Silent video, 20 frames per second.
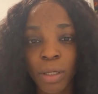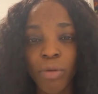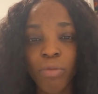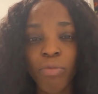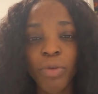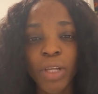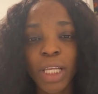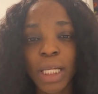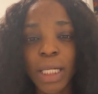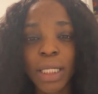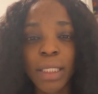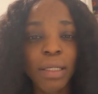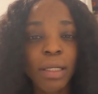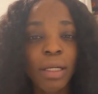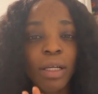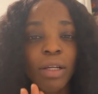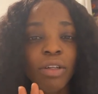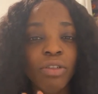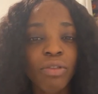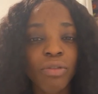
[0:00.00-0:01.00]
Read,
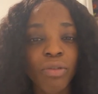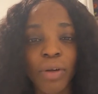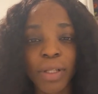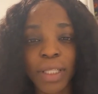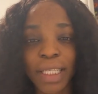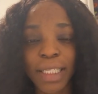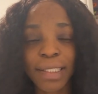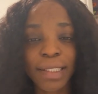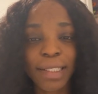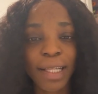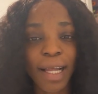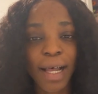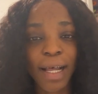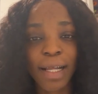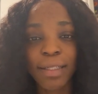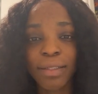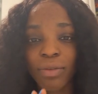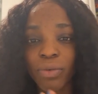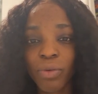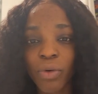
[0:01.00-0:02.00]

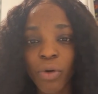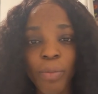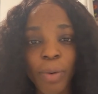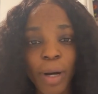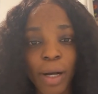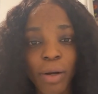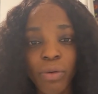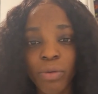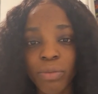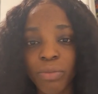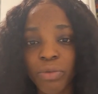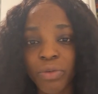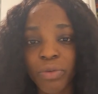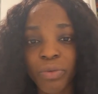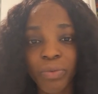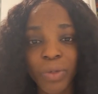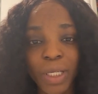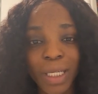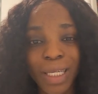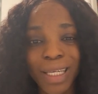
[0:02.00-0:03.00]
understand, go back home to
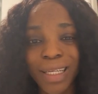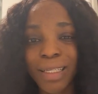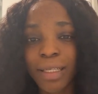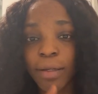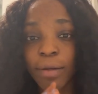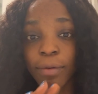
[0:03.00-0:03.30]
read.